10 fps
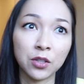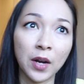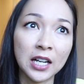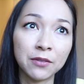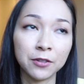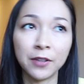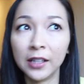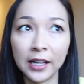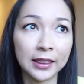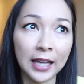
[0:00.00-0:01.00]
so I never felt
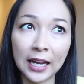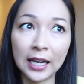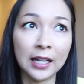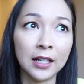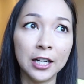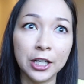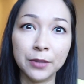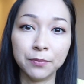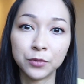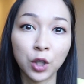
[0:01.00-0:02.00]
like they um,